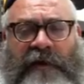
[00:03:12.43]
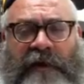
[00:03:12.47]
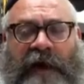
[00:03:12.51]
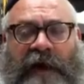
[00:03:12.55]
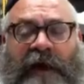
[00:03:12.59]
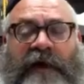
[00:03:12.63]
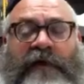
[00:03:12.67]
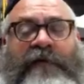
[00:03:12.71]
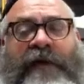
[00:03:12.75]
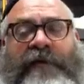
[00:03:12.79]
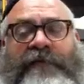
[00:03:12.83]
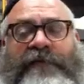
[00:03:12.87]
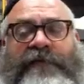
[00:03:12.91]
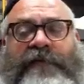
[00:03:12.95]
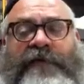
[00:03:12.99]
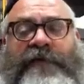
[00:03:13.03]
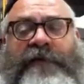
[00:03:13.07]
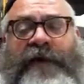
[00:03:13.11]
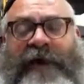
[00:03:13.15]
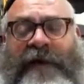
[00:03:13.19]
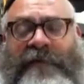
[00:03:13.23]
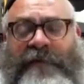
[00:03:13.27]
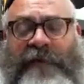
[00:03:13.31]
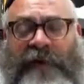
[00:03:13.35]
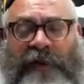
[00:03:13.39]
I'm grateful
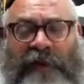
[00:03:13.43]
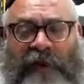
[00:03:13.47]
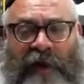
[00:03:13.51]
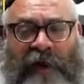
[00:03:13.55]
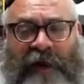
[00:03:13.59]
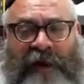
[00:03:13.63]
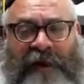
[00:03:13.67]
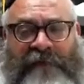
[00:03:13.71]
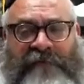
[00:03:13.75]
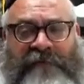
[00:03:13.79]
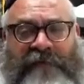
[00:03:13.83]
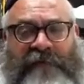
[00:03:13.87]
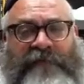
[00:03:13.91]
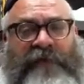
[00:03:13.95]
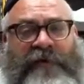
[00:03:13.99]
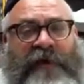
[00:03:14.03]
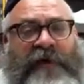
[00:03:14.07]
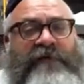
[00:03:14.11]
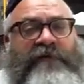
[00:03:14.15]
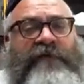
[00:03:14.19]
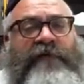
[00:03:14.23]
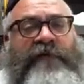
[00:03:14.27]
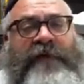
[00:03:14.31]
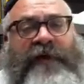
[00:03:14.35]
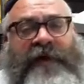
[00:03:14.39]
that I'm alive. I'm
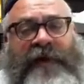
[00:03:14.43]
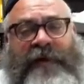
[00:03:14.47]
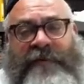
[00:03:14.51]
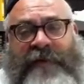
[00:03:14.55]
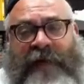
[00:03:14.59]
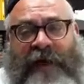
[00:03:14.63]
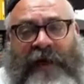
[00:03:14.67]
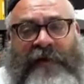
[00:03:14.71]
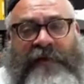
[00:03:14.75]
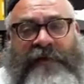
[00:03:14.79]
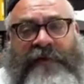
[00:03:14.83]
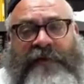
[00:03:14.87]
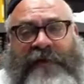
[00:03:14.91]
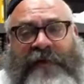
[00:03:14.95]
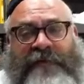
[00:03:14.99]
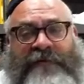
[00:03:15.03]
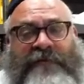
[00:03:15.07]
grateful that I'm healthy.